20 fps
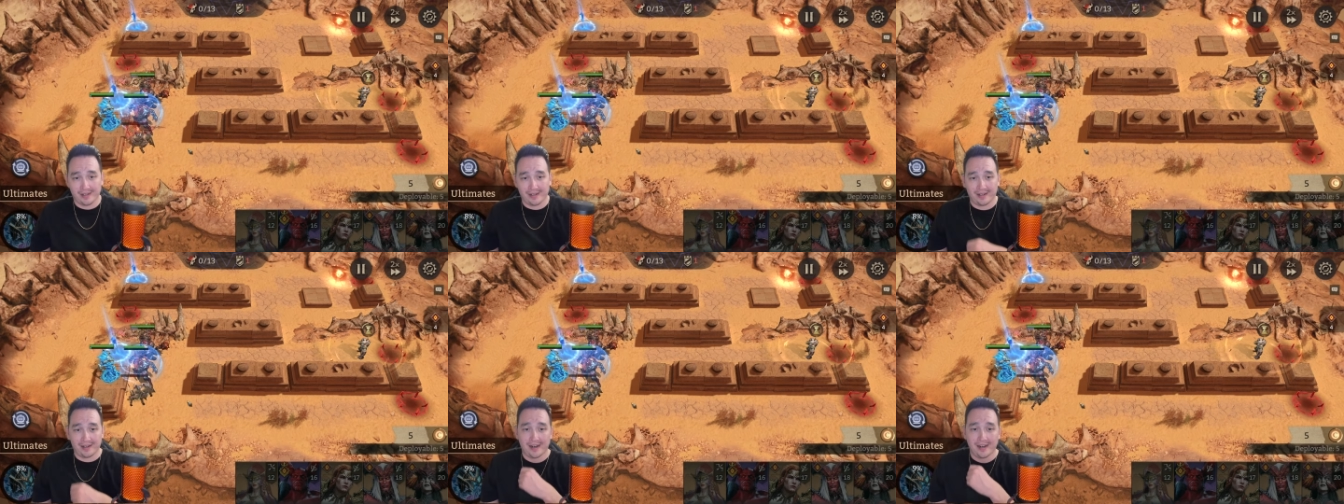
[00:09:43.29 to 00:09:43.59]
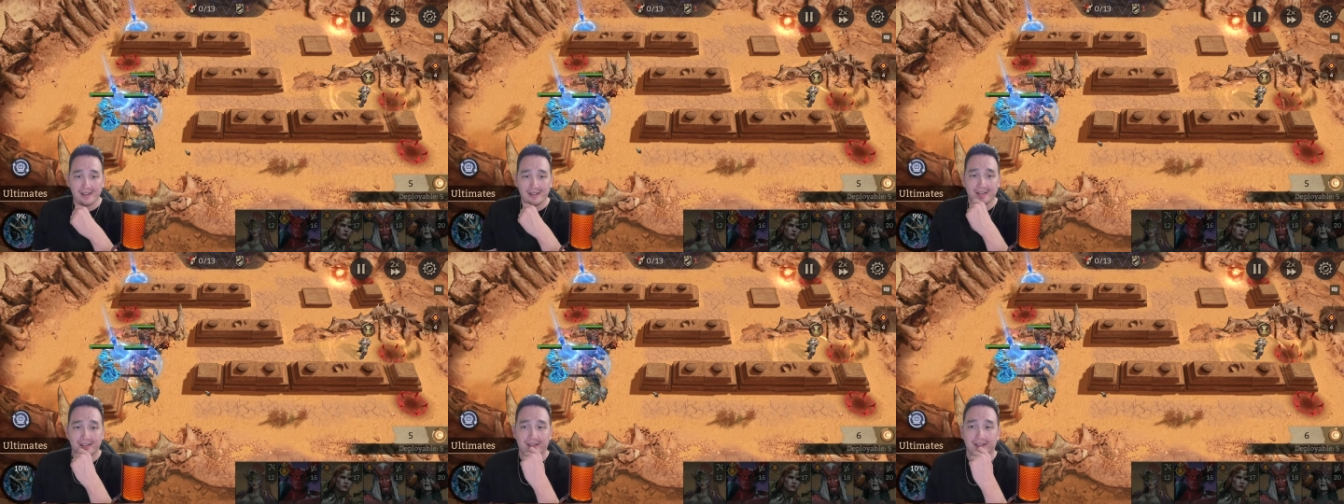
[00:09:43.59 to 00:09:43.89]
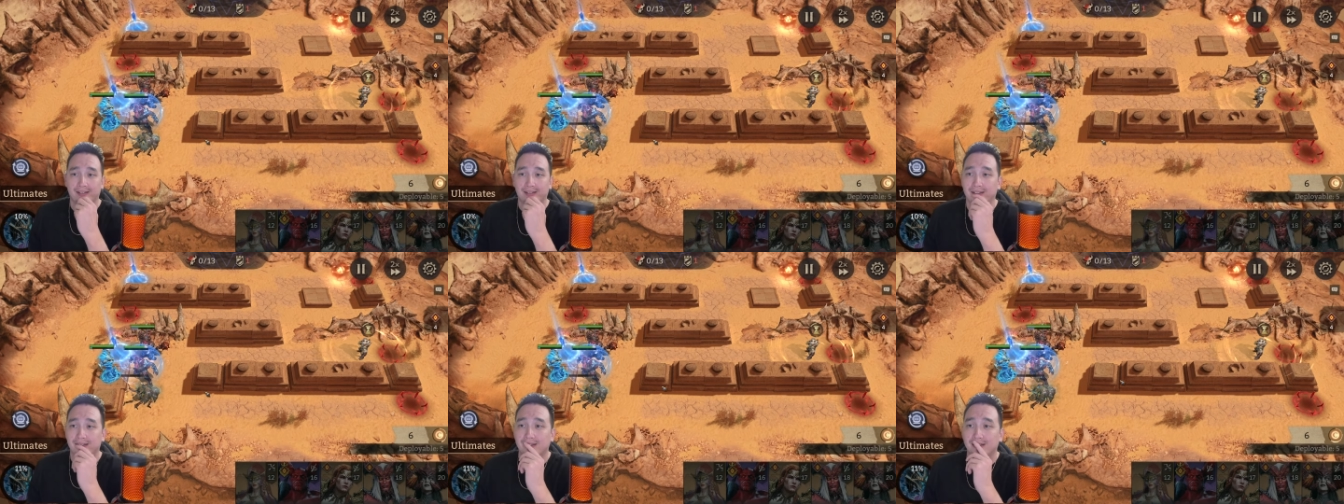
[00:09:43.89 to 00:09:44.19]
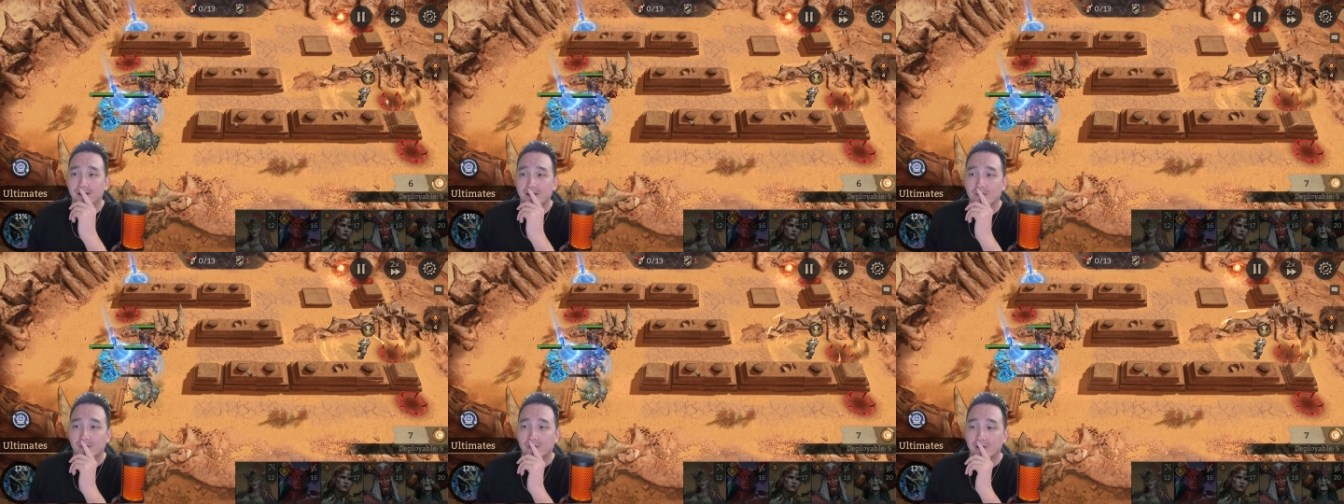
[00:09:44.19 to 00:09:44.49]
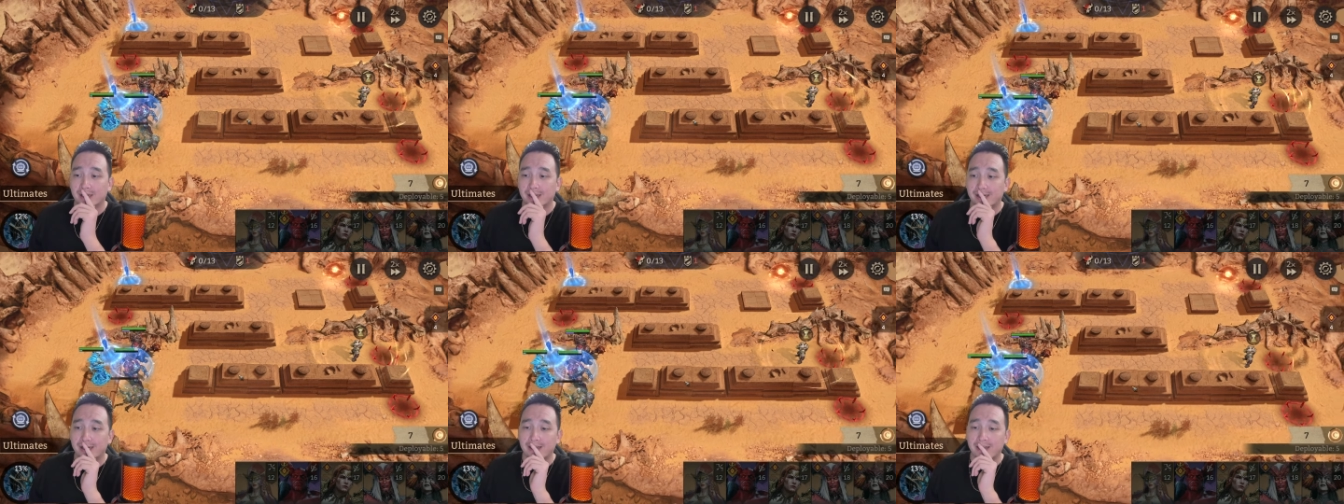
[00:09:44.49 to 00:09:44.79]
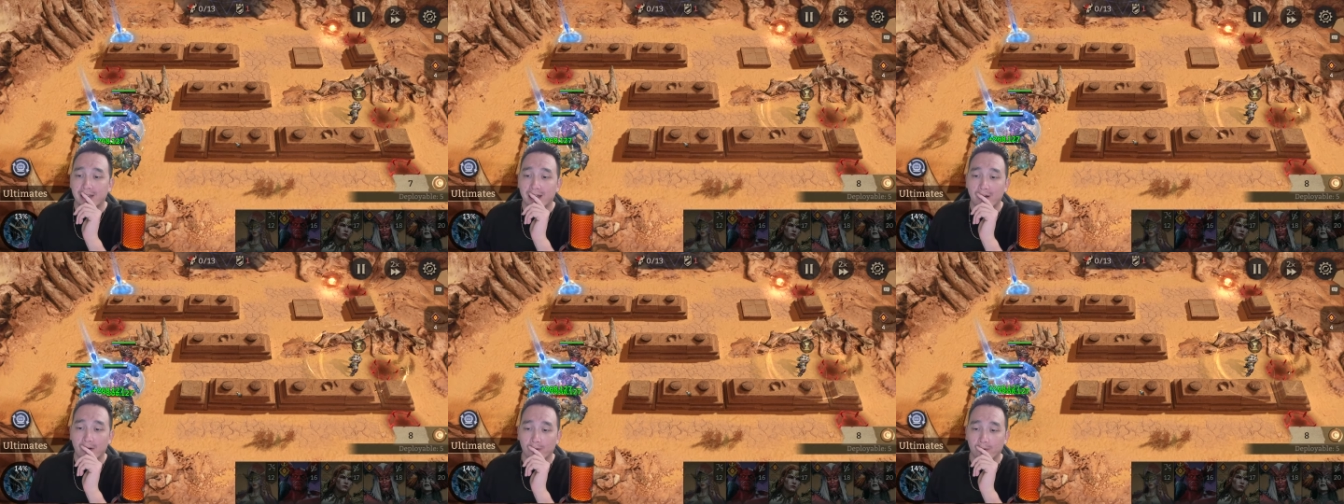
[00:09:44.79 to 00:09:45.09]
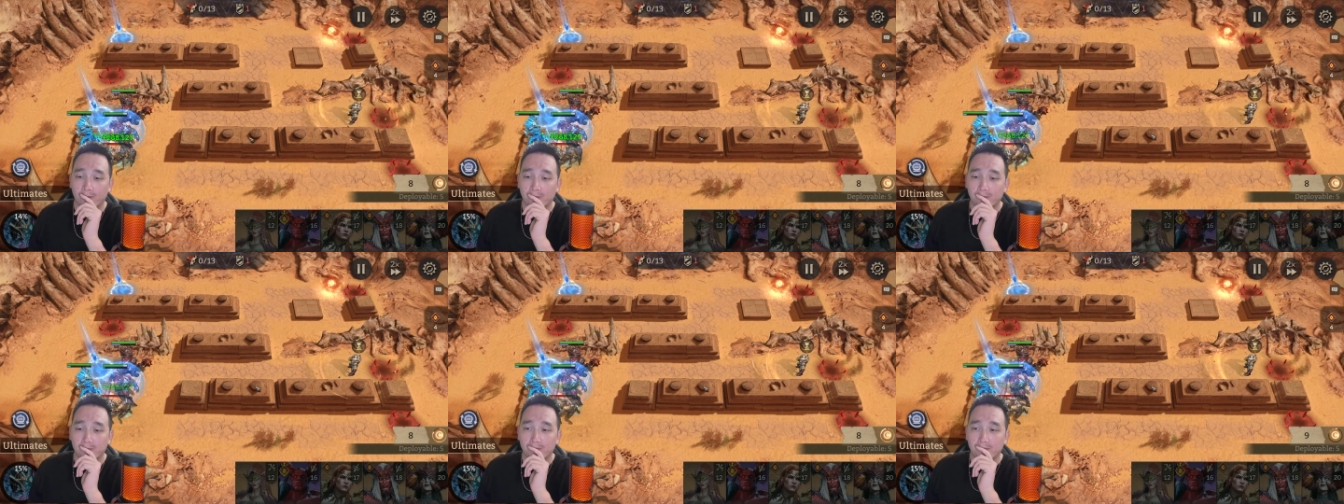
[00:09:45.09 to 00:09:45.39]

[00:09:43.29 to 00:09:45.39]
All right, we're good to go.